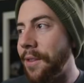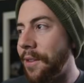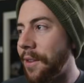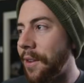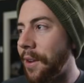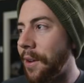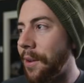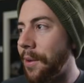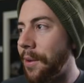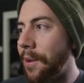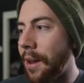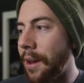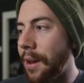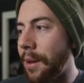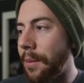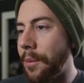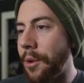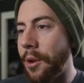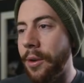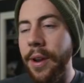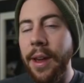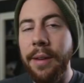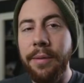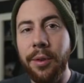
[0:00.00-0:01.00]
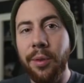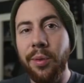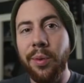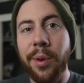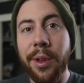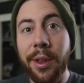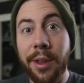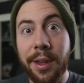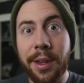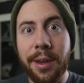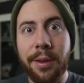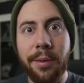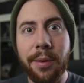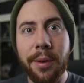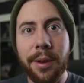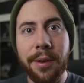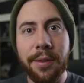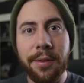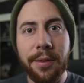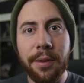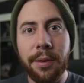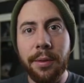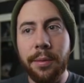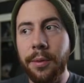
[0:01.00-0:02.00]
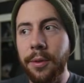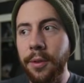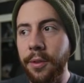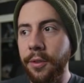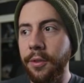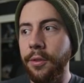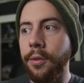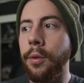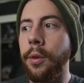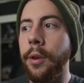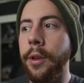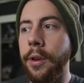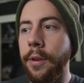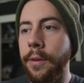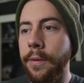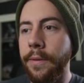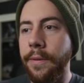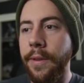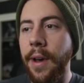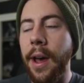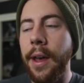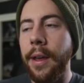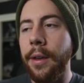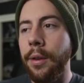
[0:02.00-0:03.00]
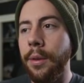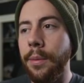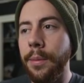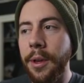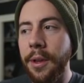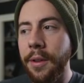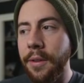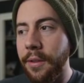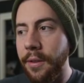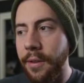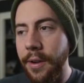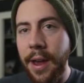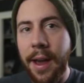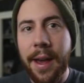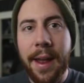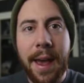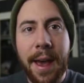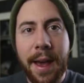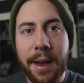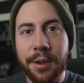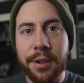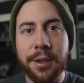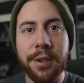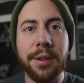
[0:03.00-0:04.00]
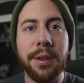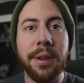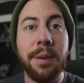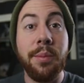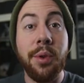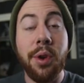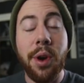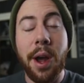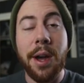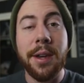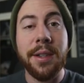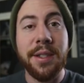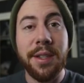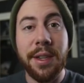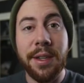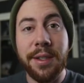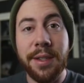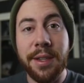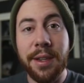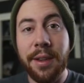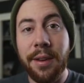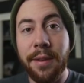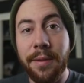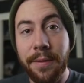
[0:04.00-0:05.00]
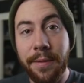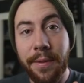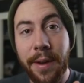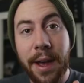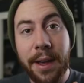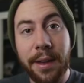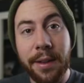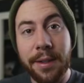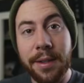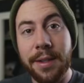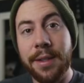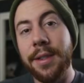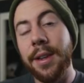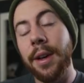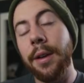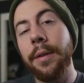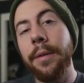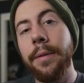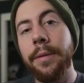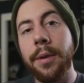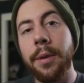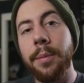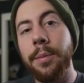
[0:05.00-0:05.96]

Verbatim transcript: So um, you're never really going to destroy your file because you're not actually processing your file itself.